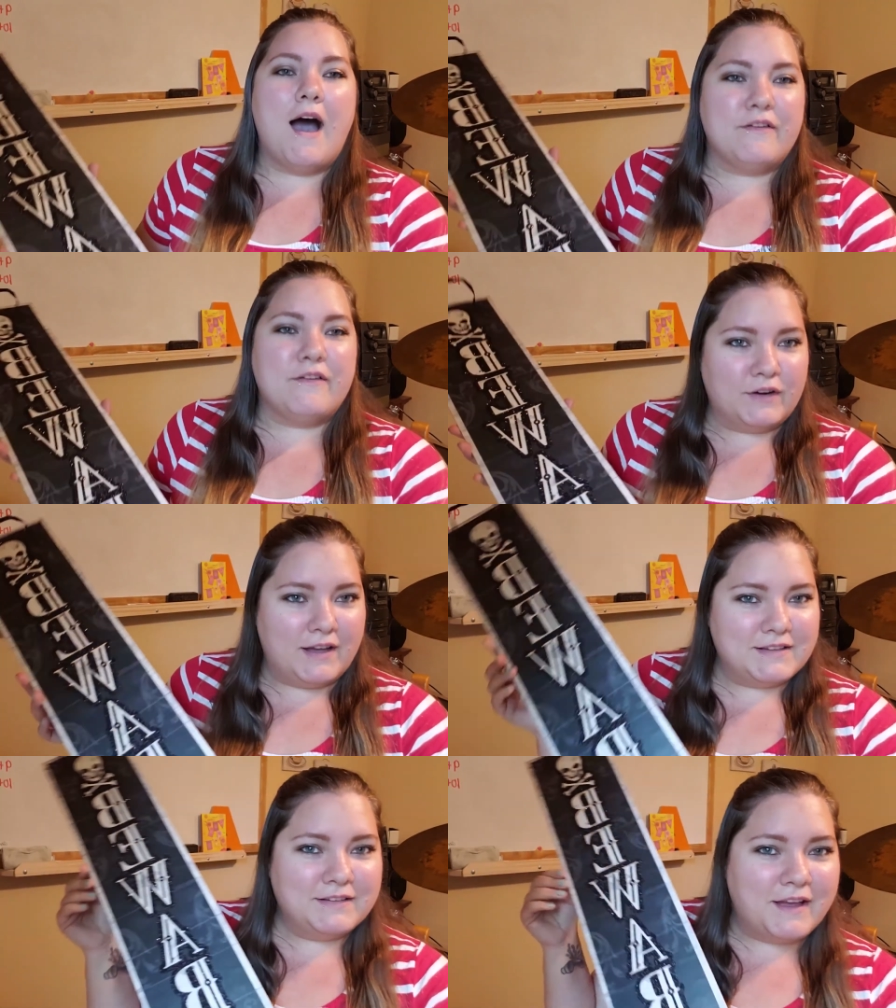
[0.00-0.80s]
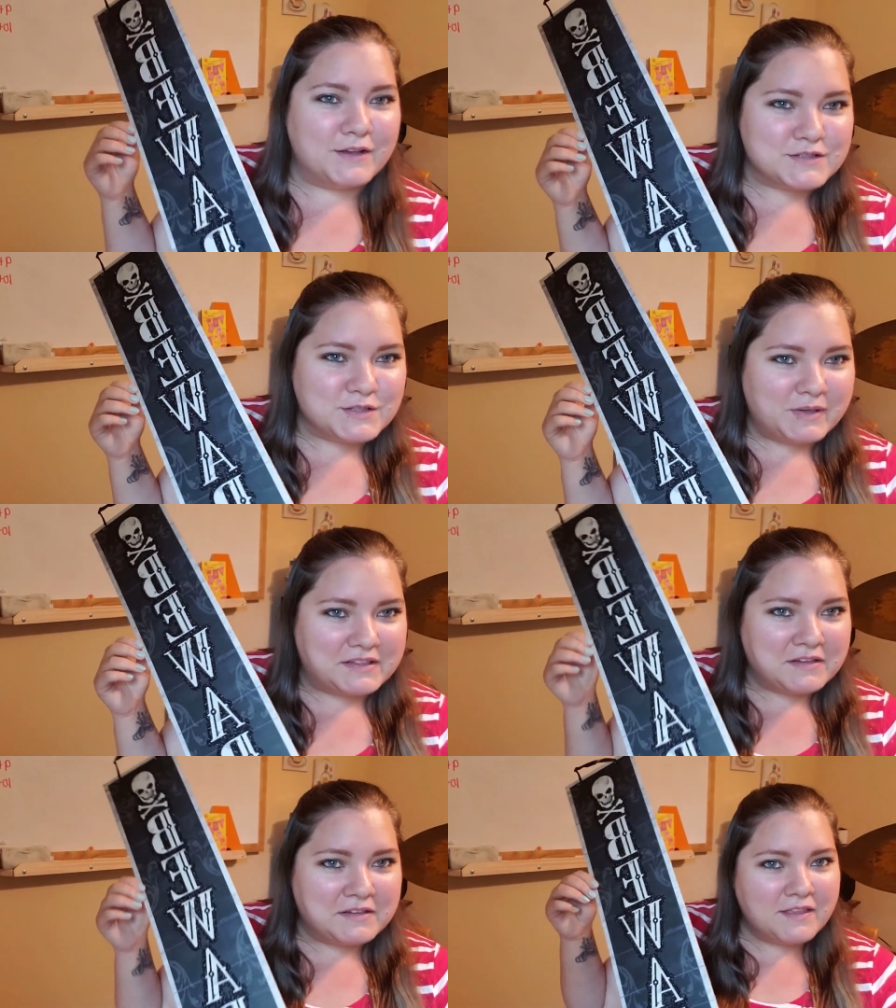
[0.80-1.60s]
I forgot. I also
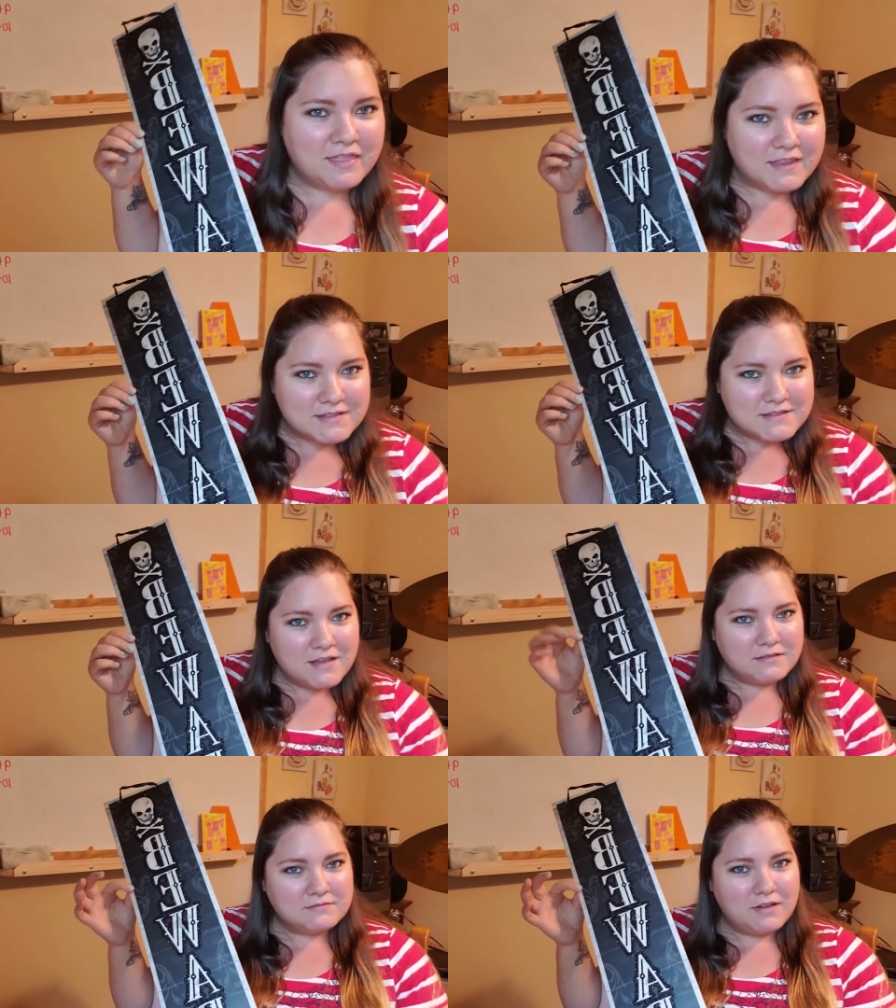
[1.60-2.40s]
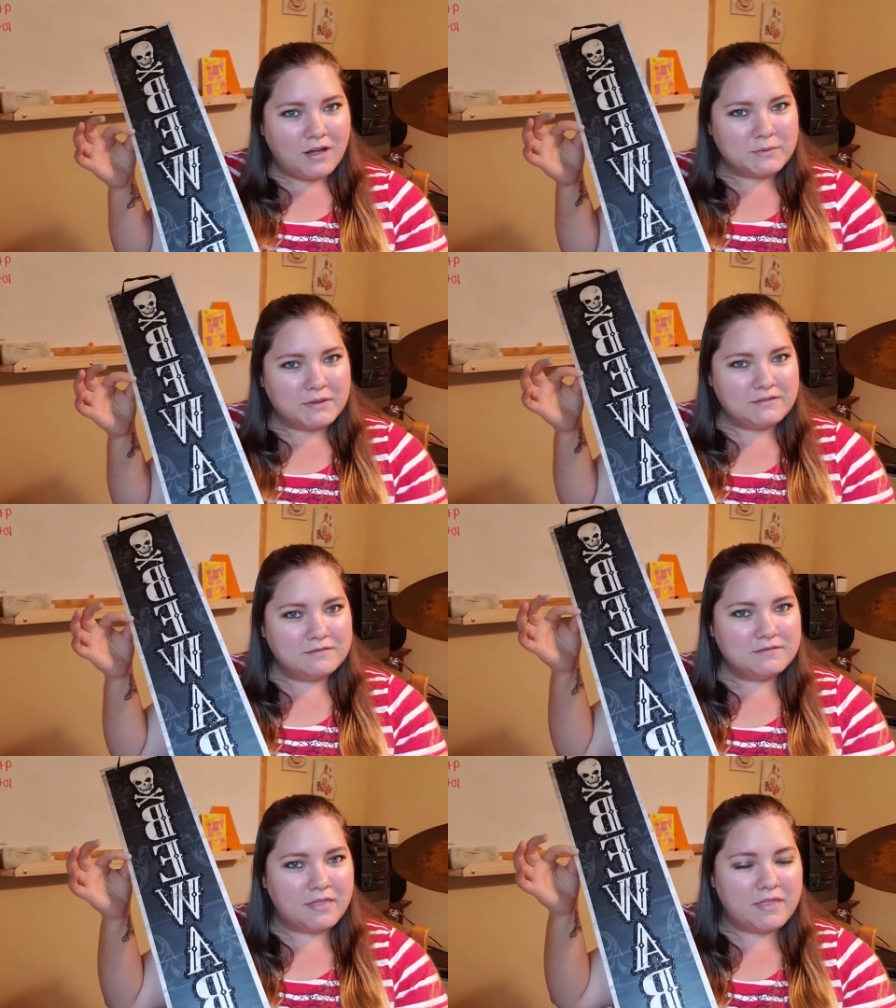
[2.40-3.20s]
picked this Halloween
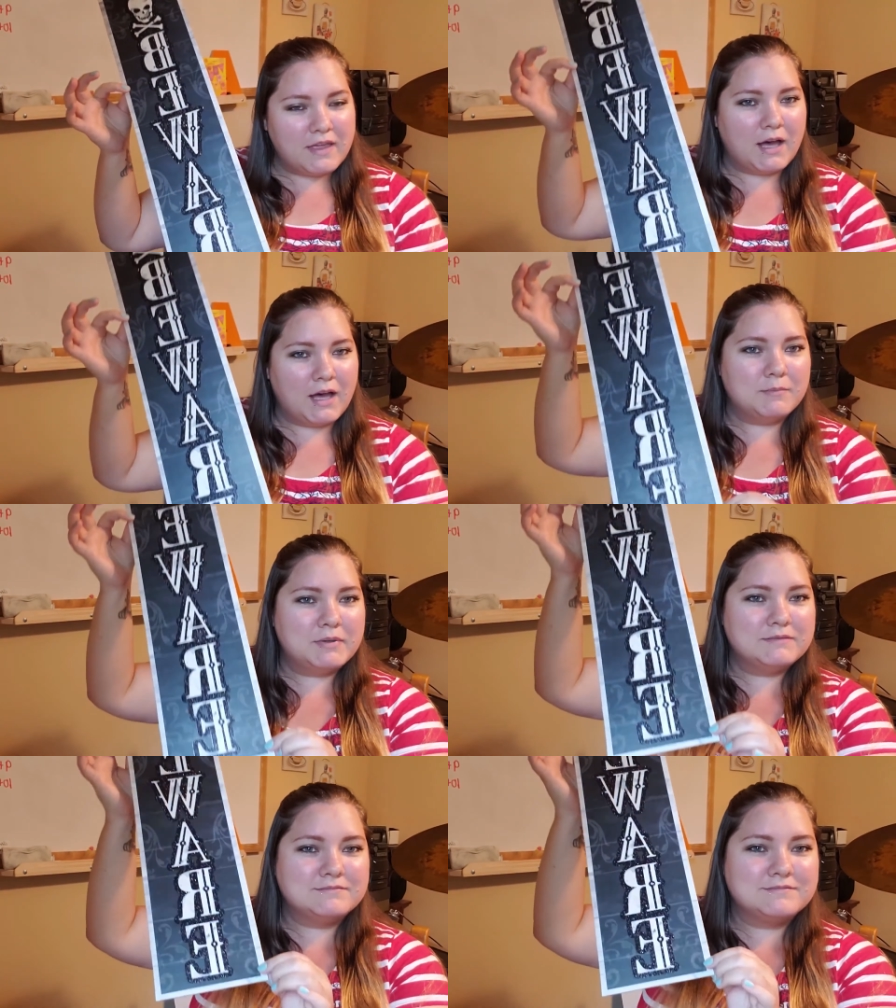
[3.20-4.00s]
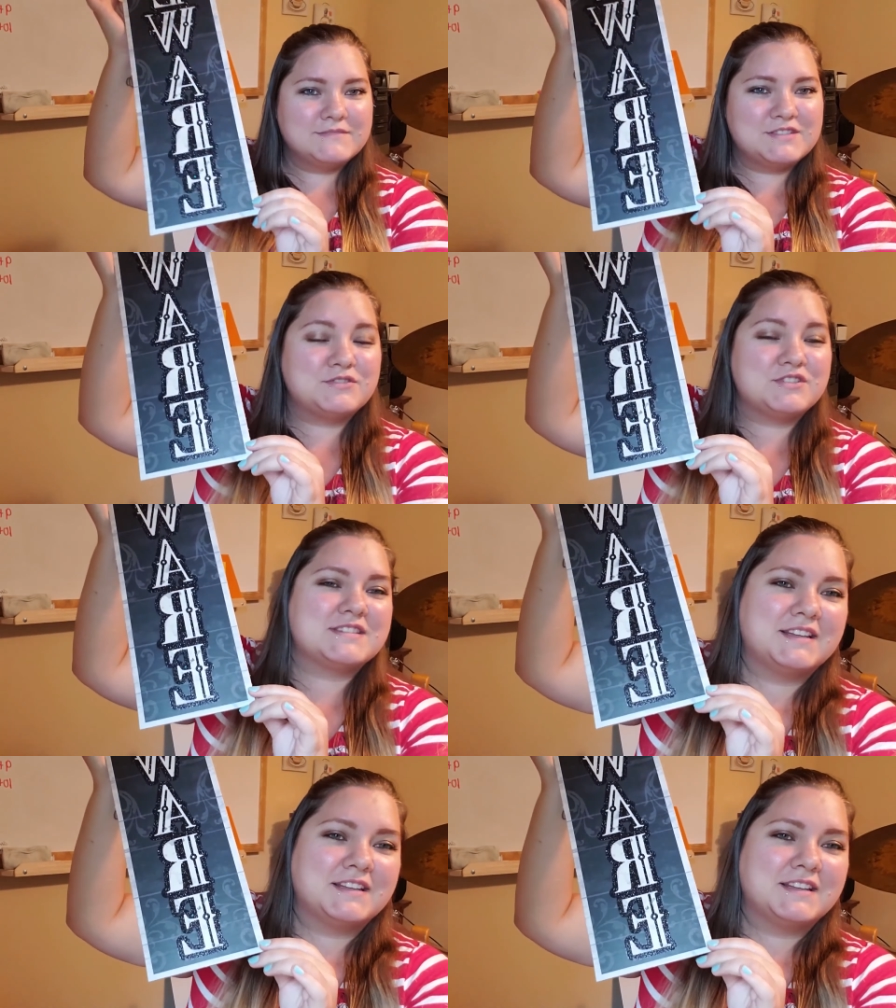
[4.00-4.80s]
thing up. So just
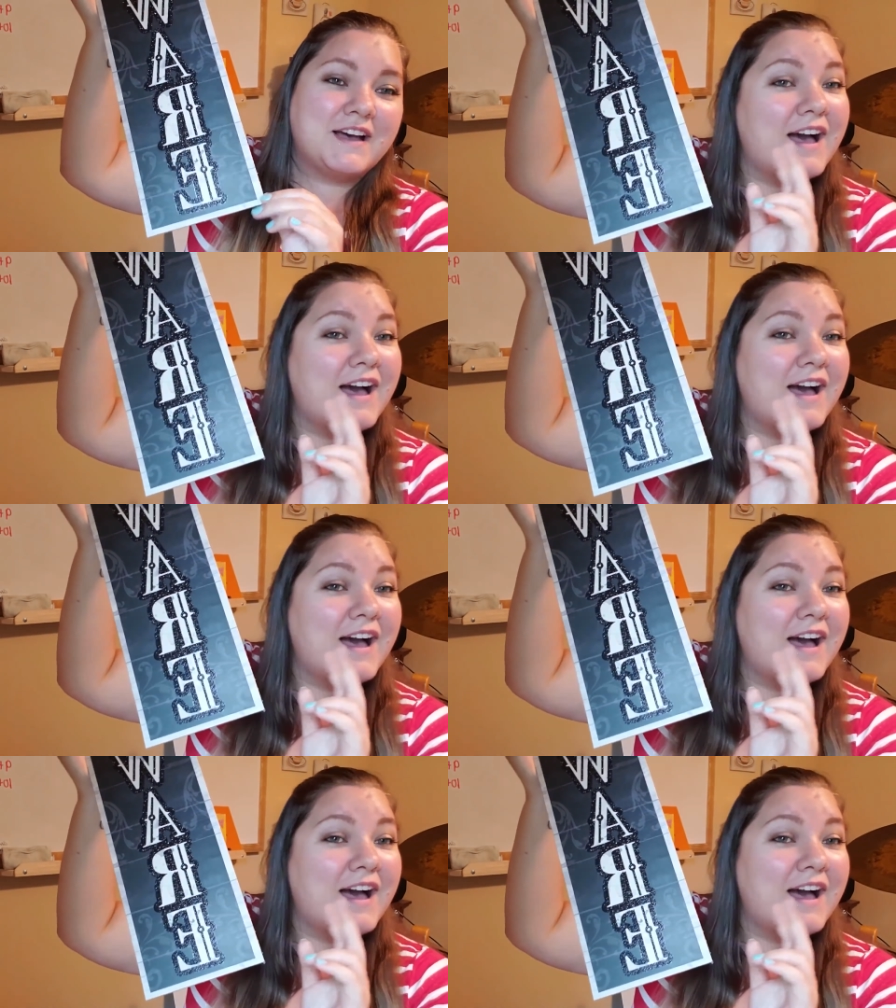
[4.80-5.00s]
kidding.